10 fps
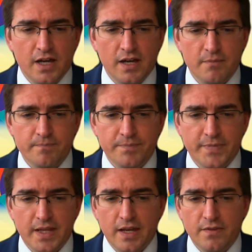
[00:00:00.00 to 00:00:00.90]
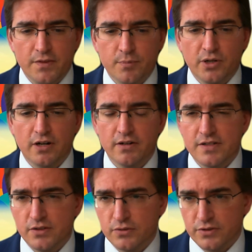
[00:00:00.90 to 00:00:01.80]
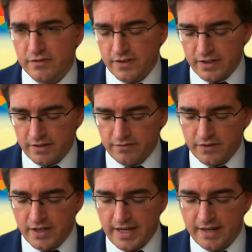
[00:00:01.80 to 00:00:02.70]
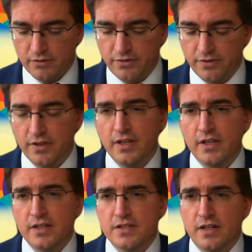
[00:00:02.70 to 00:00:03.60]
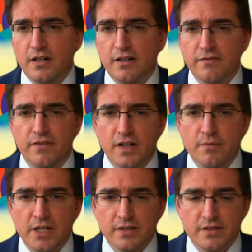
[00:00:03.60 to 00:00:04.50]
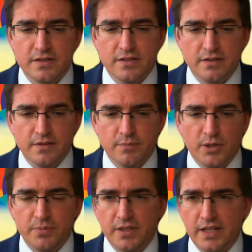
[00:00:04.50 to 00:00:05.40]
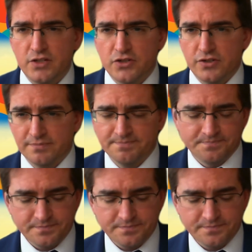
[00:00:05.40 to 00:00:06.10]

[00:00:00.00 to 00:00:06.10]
the priority order for health staff amongst the population.